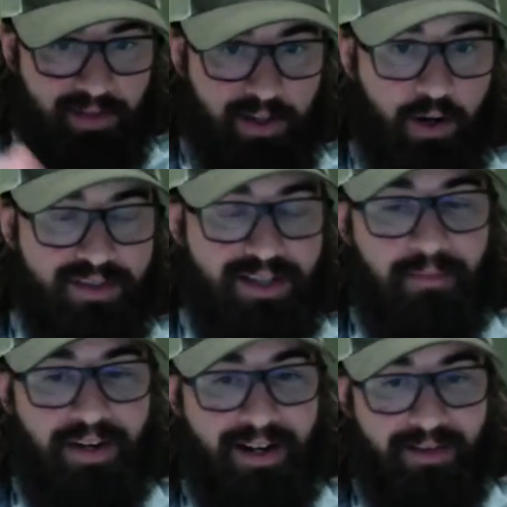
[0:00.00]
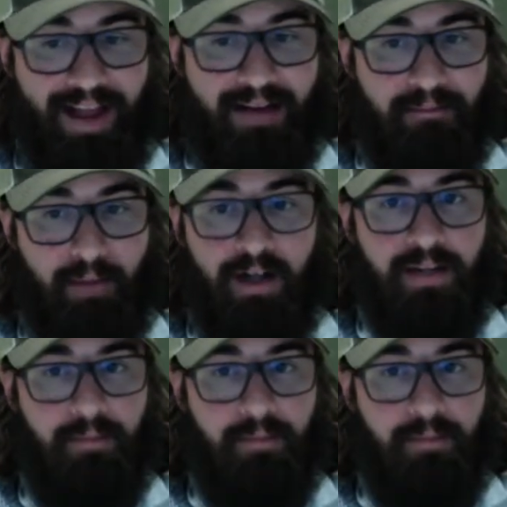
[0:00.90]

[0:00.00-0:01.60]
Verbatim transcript: you know, something in that monkey